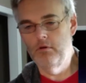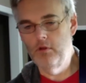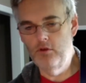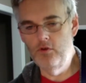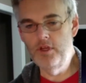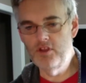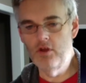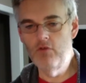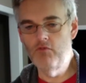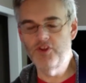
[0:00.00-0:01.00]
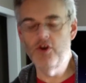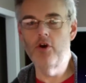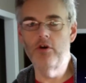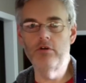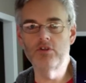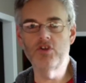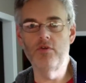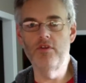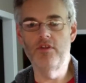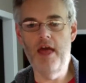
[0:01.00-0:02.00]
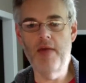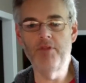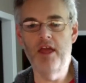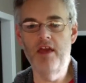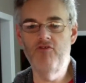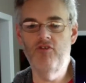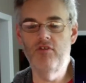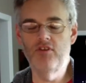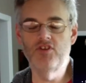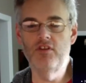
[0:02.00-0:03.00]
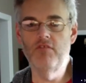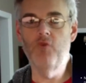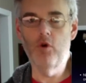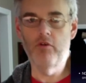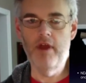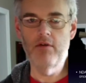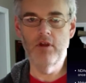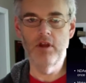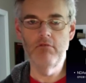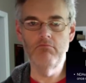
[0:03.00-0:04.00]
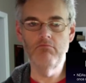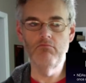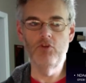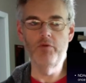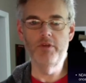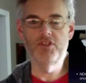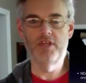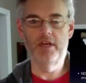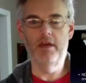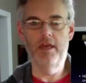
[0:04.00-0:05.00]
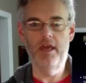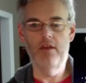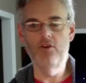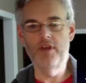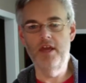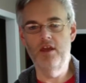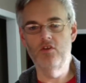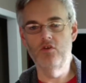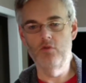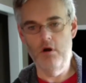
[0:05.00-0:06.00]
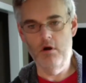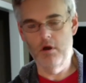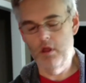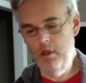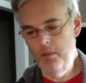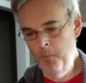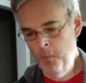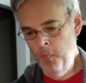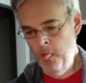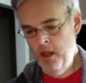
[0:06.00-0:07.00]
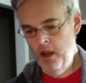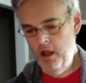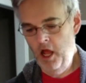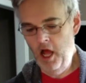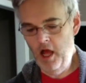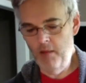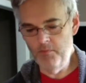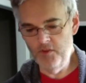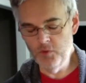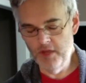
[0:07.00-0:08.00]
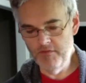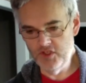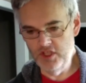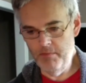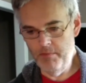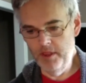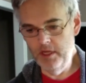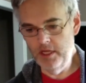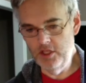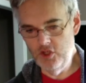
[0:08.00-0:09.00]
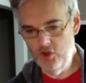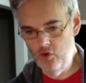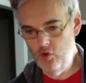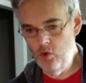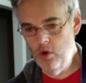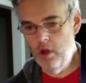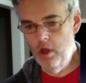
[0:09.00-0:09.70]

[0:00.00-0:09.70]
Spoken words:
you need to return so that the application that's in the foreground can do its thing again. You're taking too long. This will give us the ability to